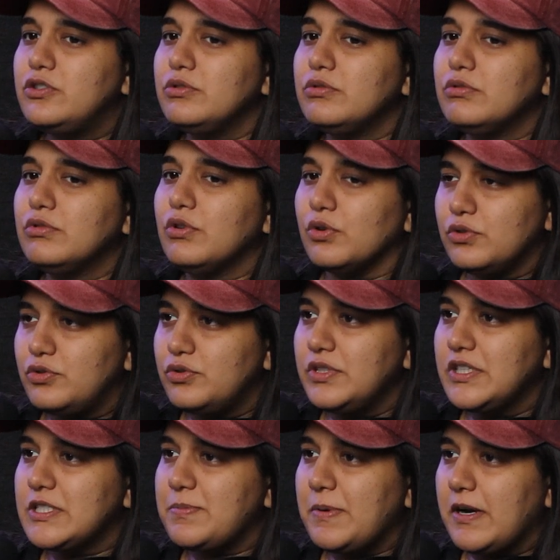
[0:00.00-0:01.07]
to go through the
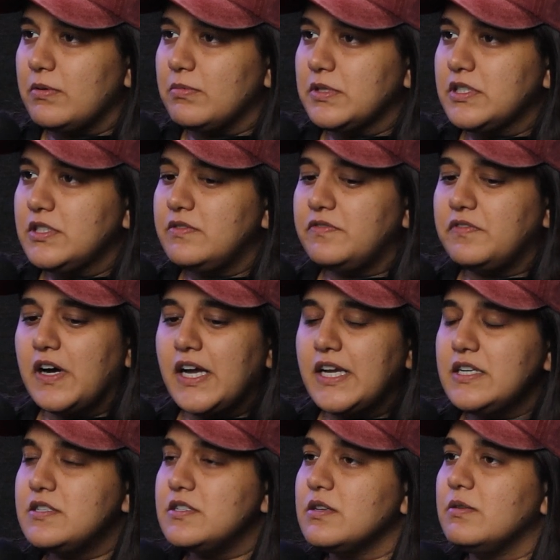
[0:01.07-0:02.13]
experiment,
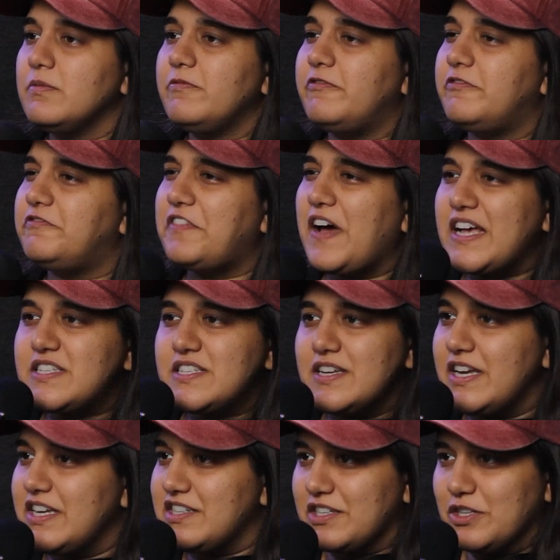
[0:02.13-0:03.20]
find some
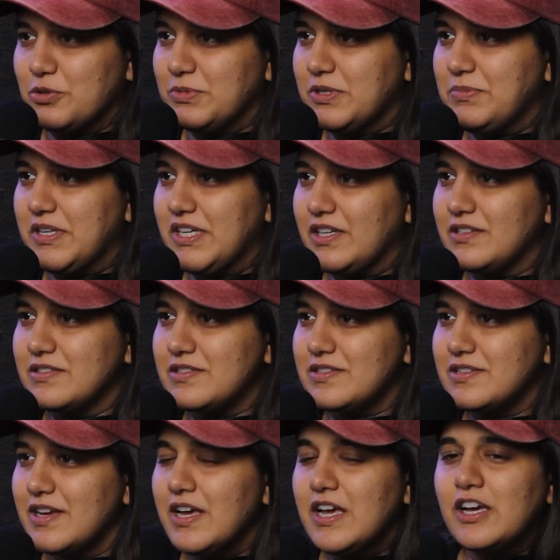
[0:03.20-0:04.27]
fascinating human beings,
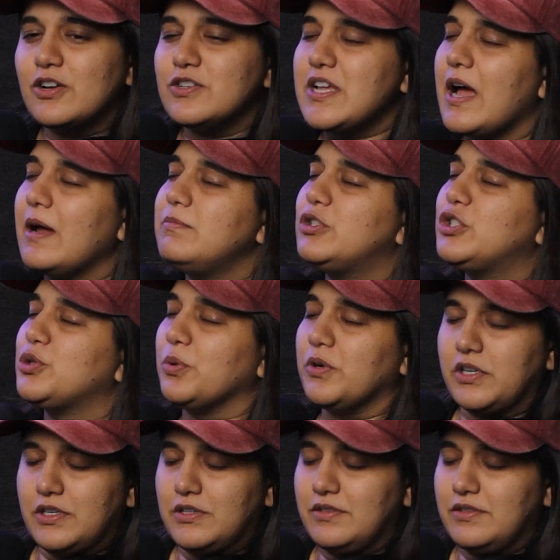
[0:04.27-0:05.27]
because I'm sure